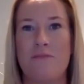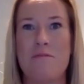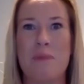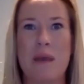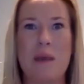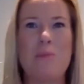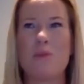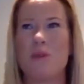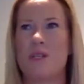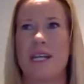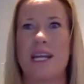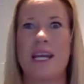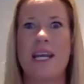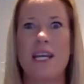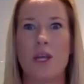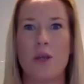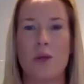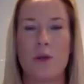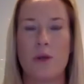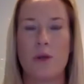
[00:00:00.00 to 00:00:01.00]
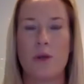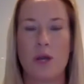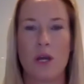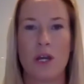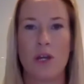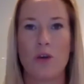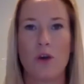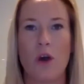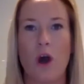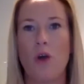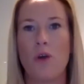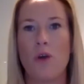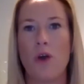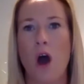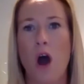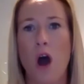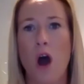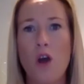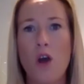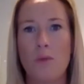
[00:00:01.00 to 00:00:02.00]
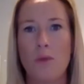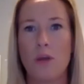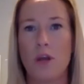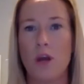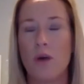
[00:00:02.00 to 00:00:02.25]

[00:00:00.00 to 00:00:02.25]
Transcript: people seeing you in your own home,